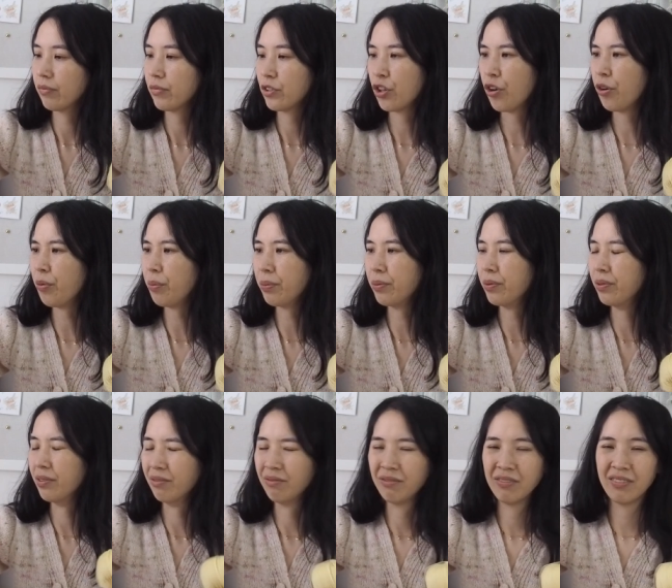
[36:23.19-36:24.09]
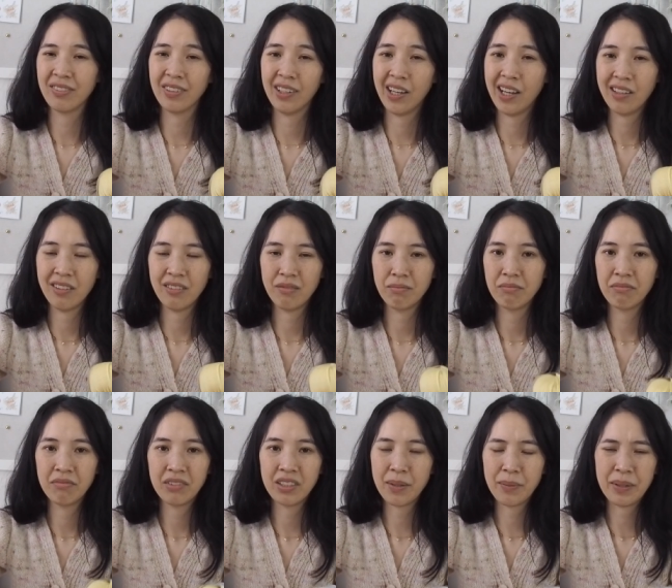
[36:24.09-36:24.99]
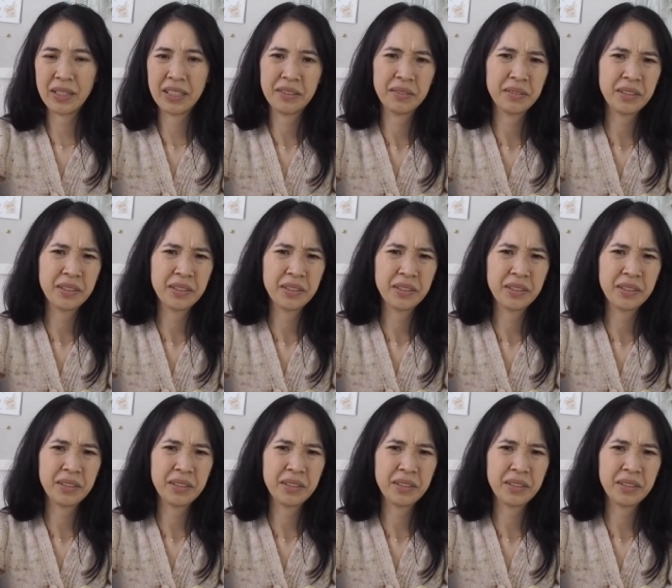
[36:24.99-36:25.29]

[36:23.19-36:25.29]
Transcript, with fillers: top or I don't know, something